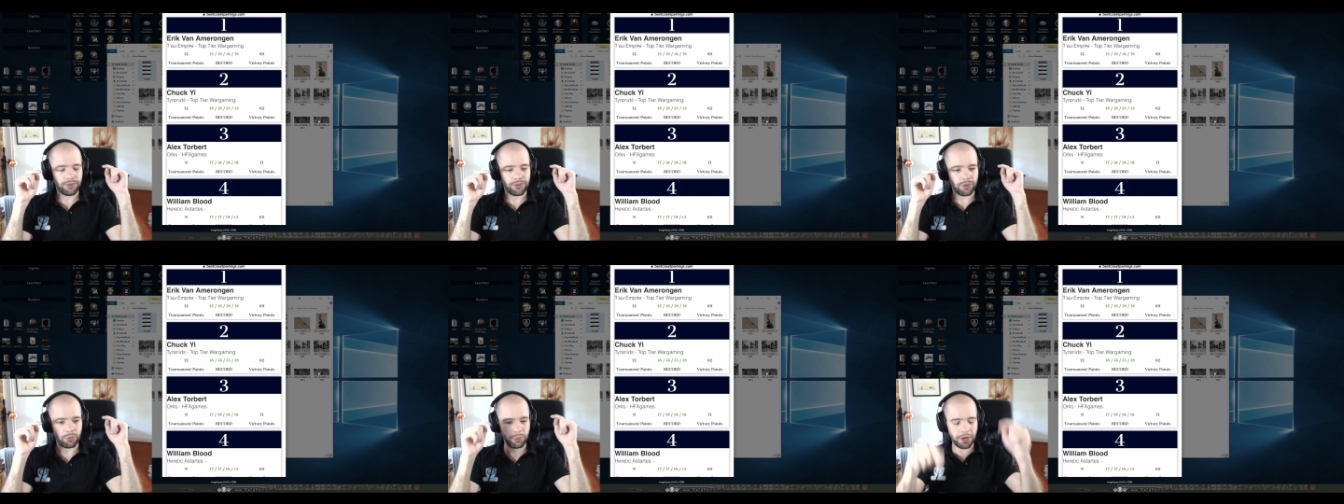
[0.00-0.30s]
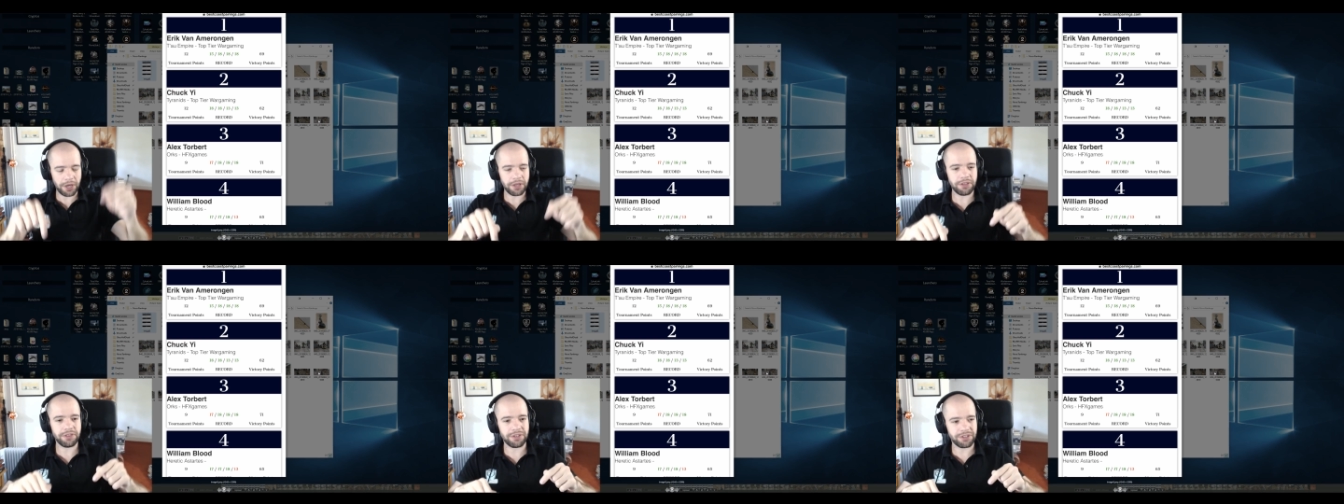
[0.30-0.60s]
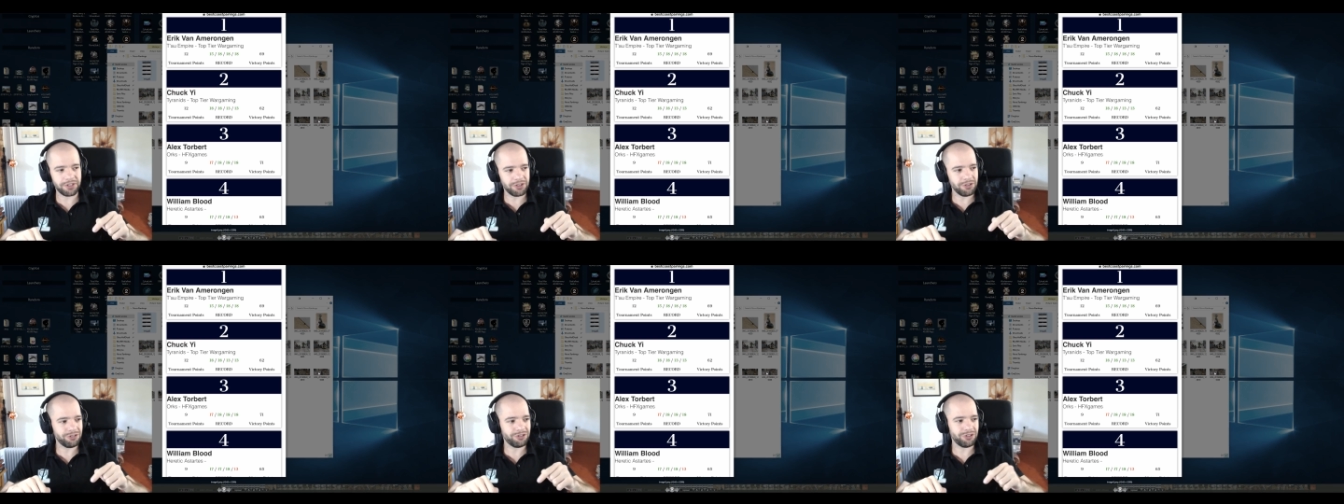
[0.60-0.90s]
the way
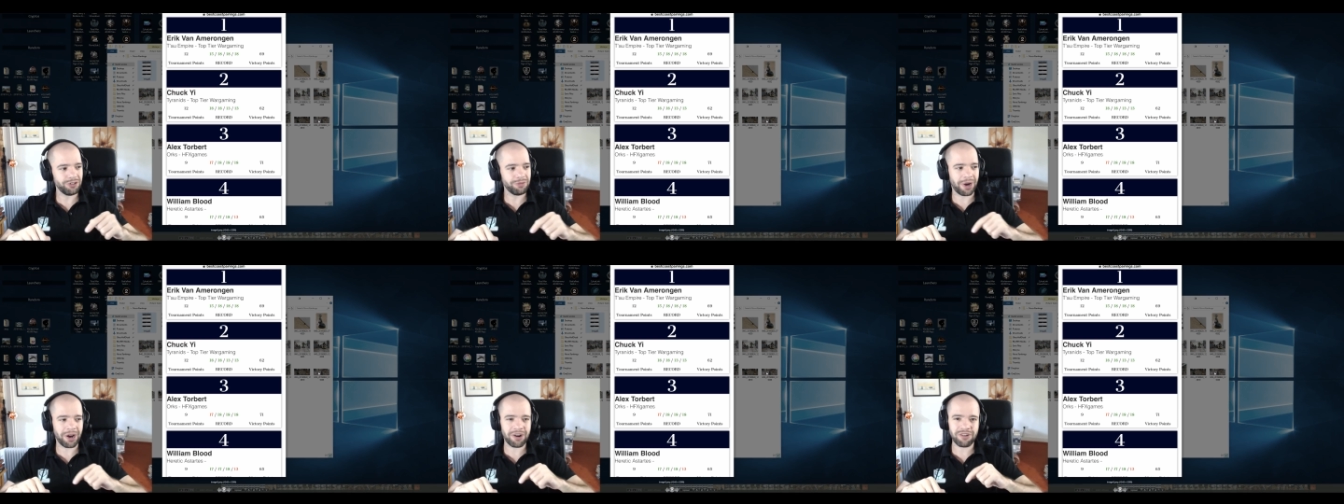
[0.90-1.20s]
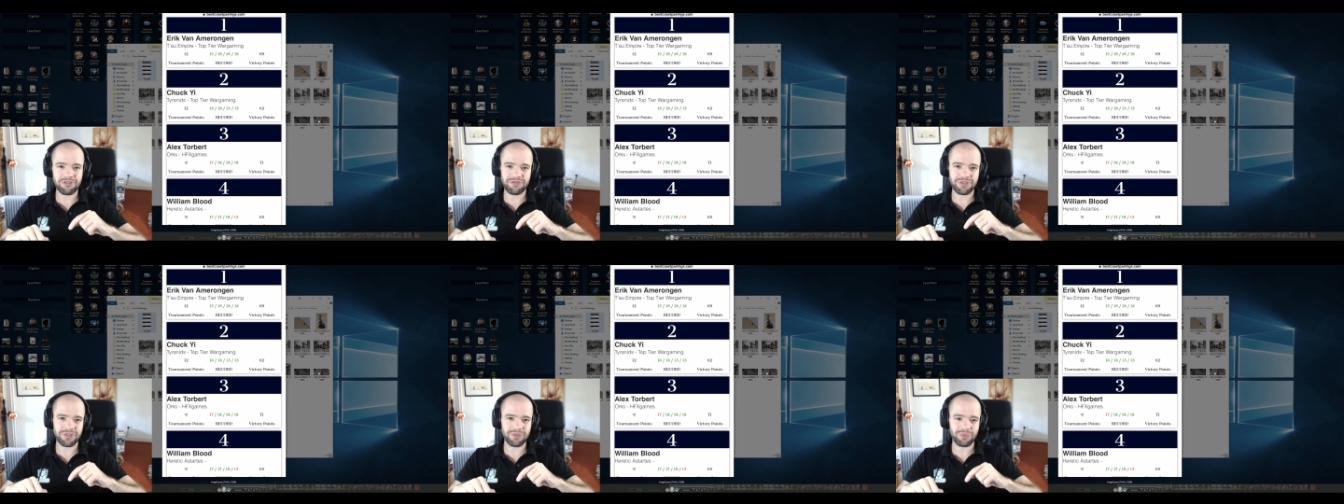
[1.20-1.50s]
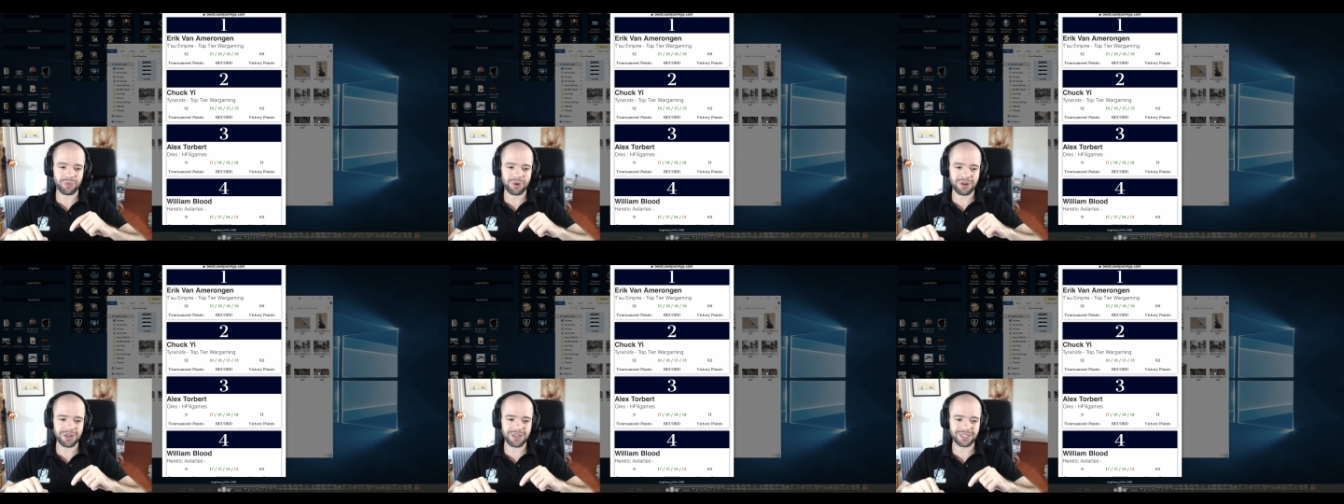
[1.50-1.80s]
the YouTube
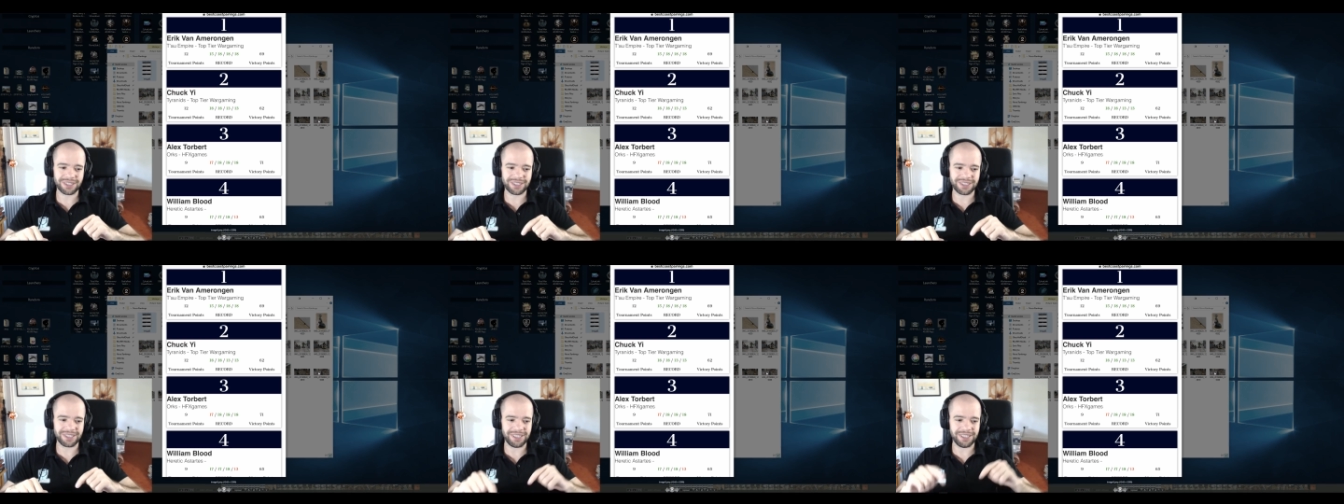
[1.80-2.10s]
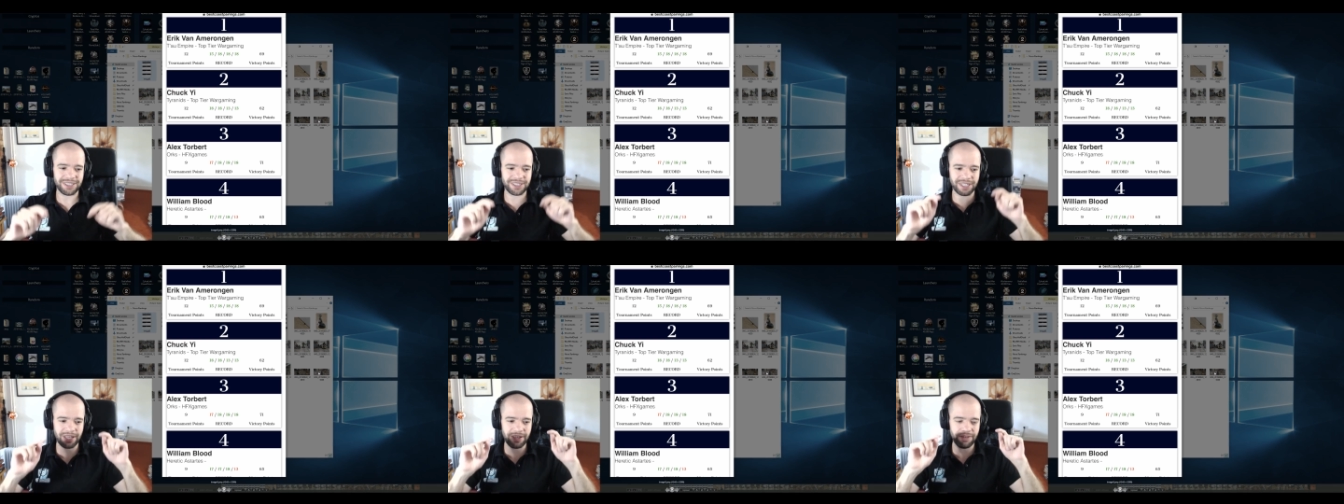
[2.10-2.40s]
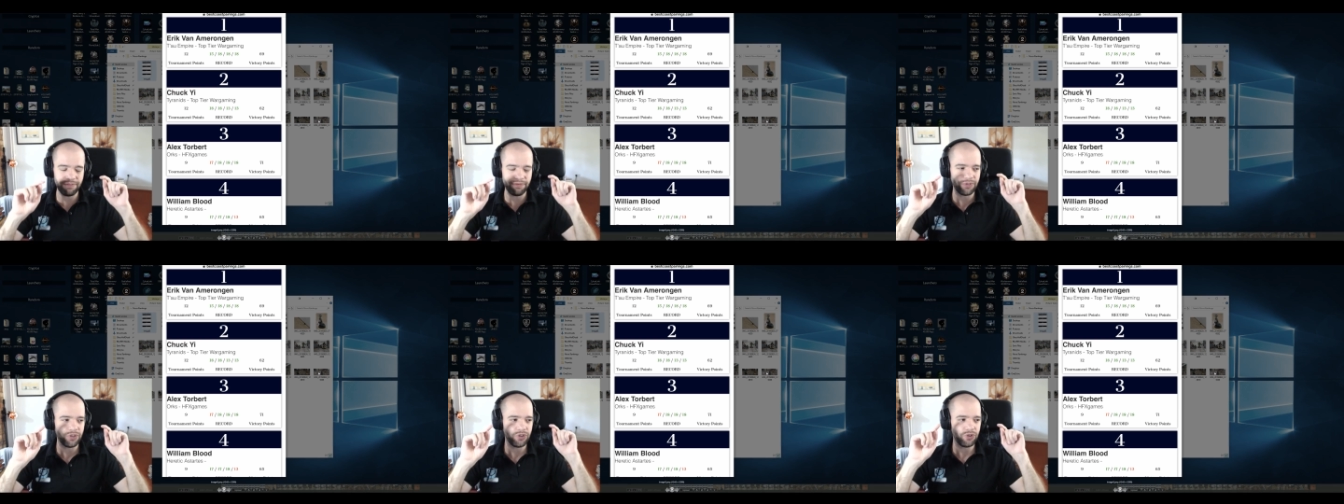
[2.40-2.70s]
algorithm works is
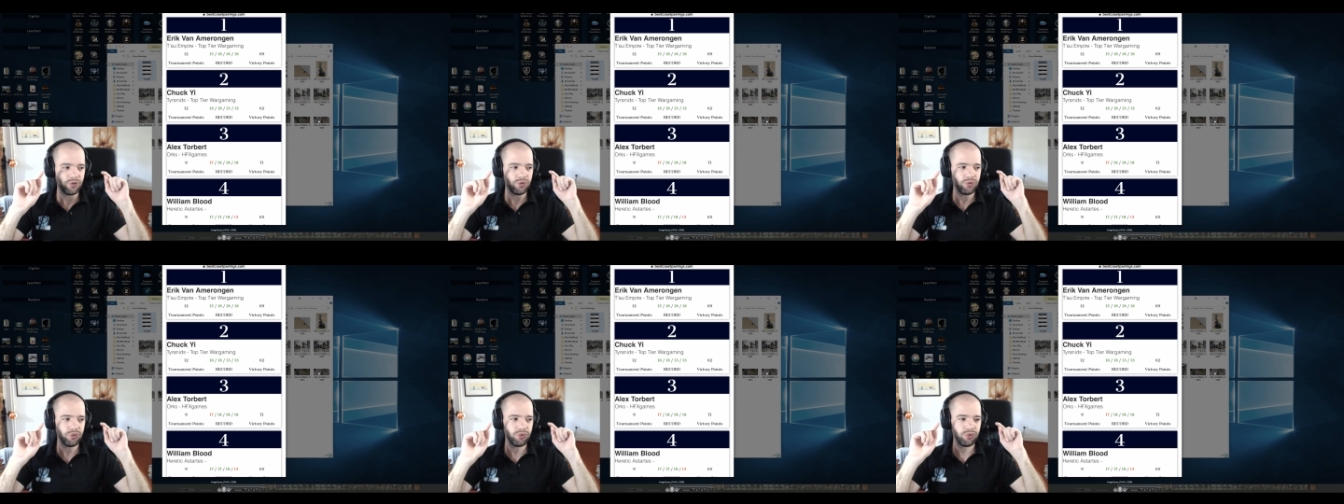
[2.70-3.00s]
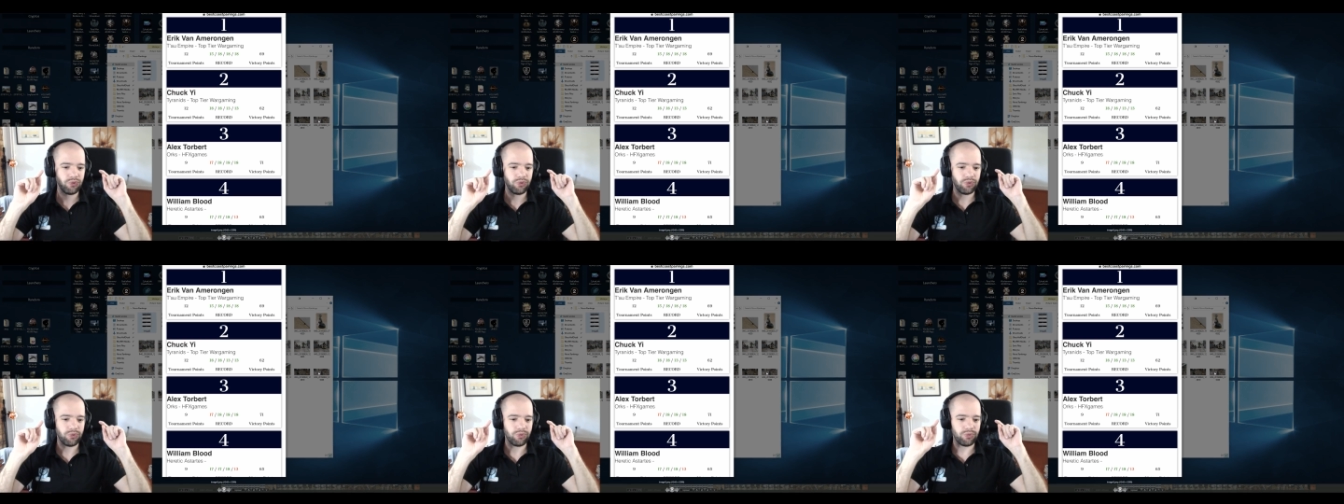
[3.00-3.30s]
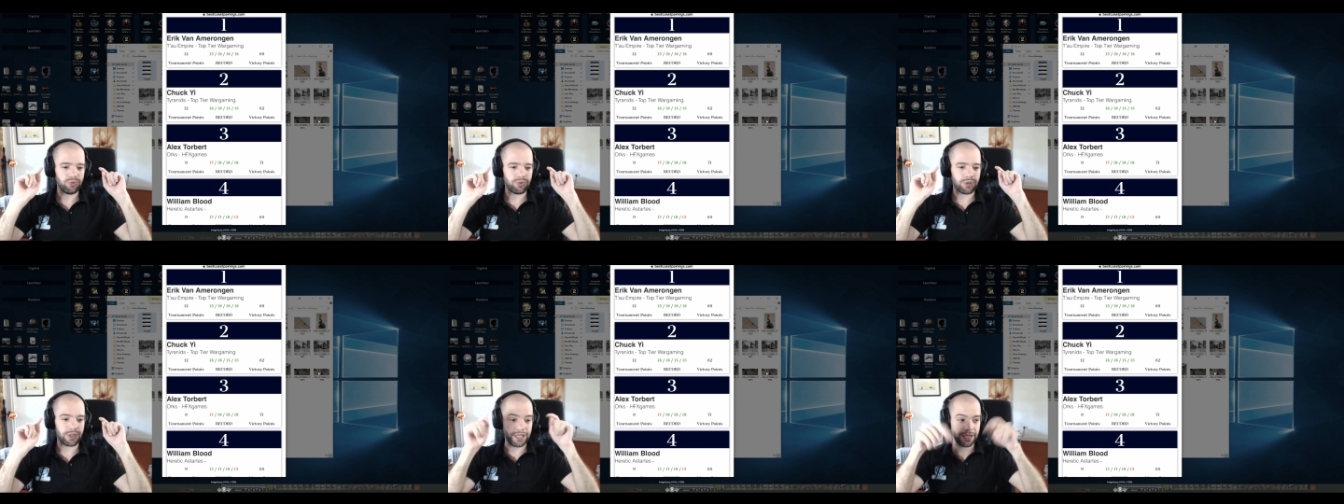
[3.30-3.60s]
if you